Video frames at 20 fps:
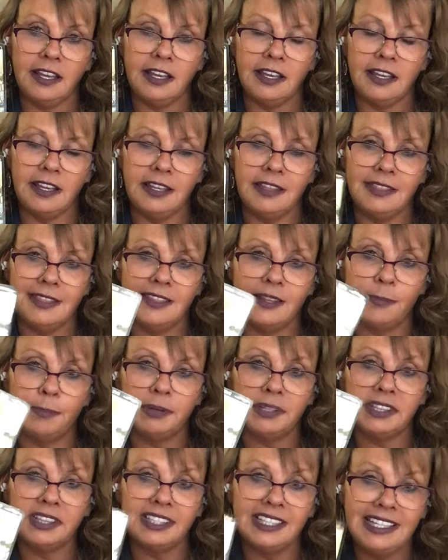in the
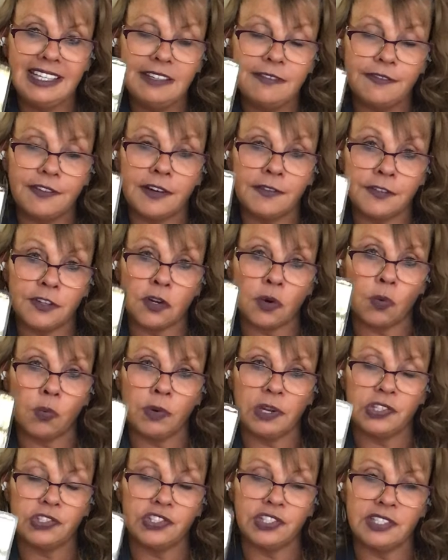belief of your
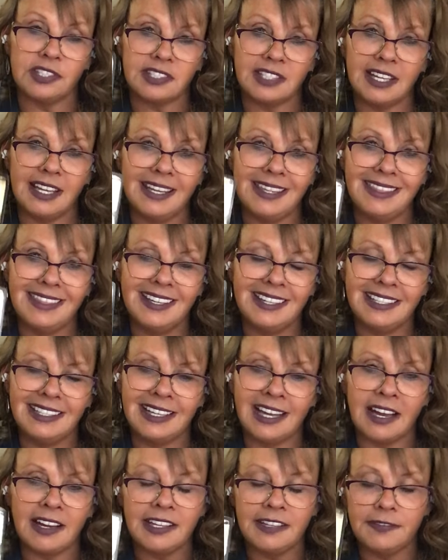wishes, in the
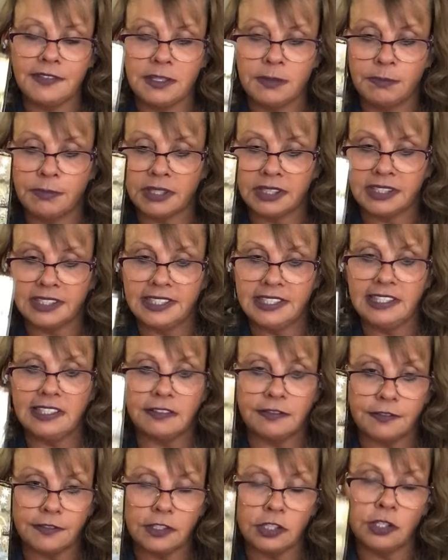not even
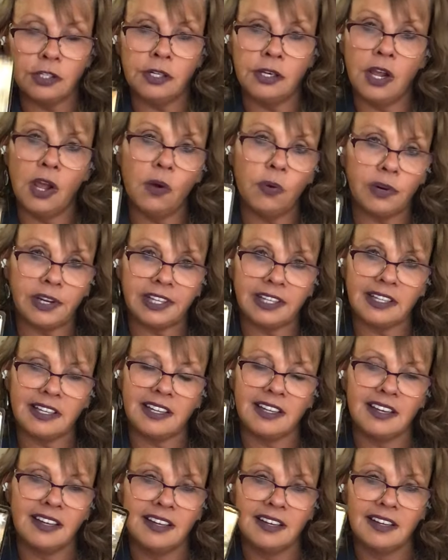belief, knowing.
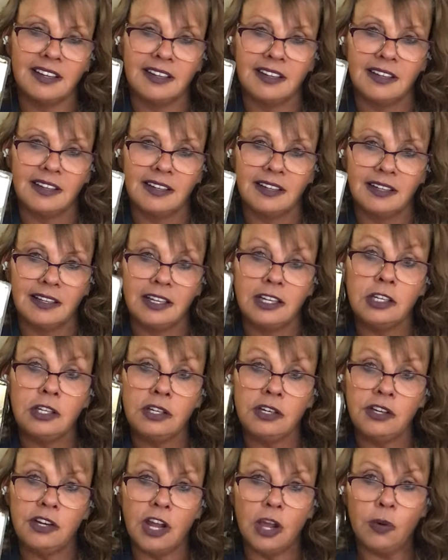
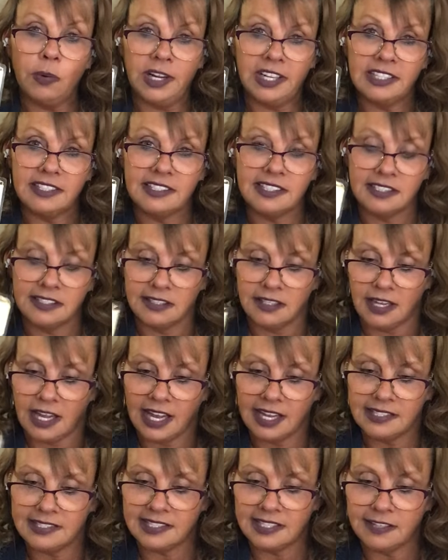Know it
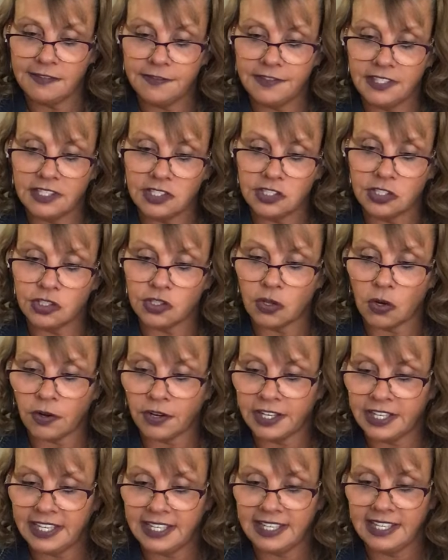as if this is
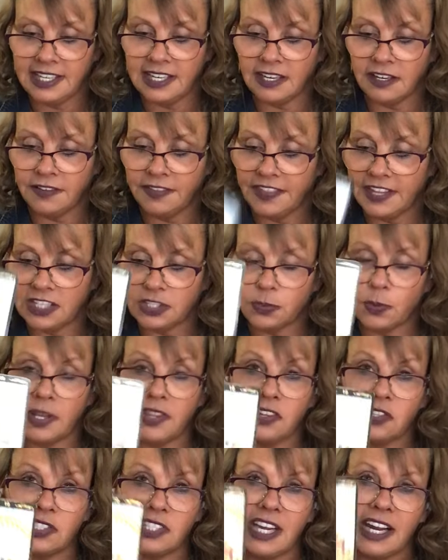already here. That's why
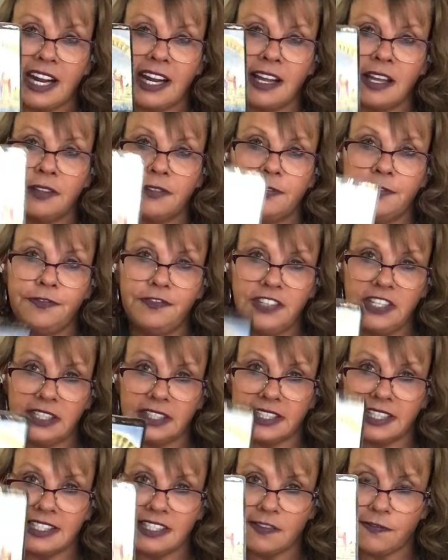they're saying feel
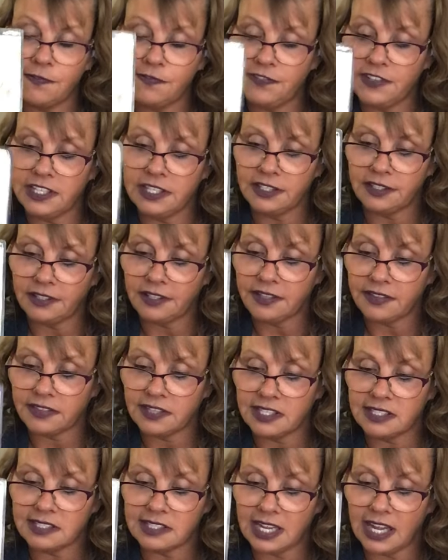it. Feel
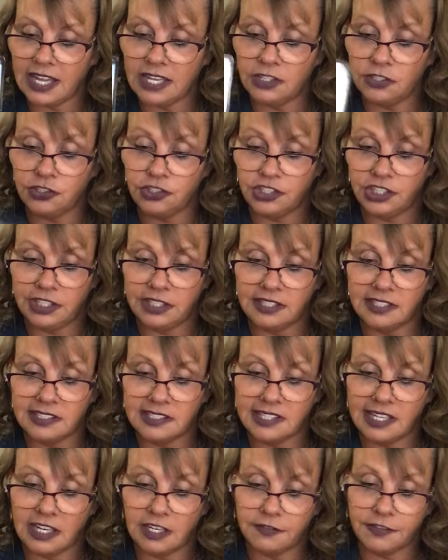this energy, this
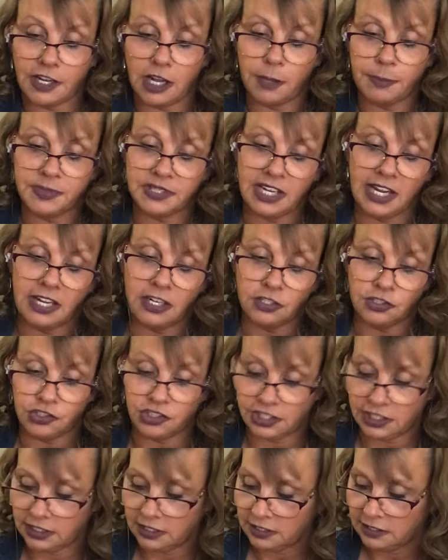10 of cups
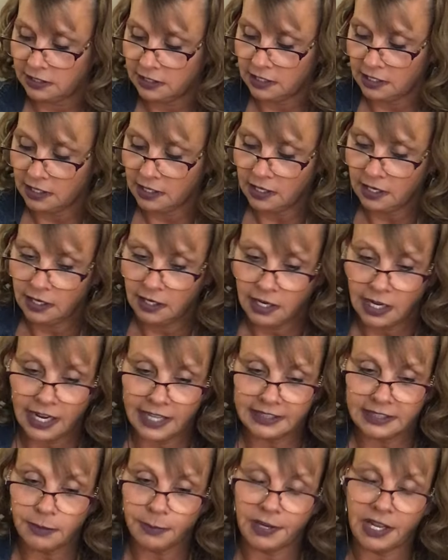energy
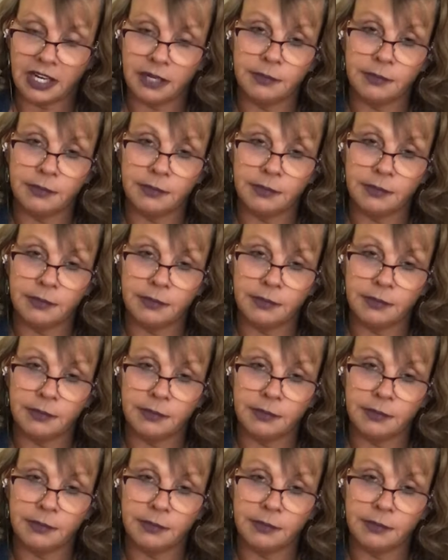at the bottom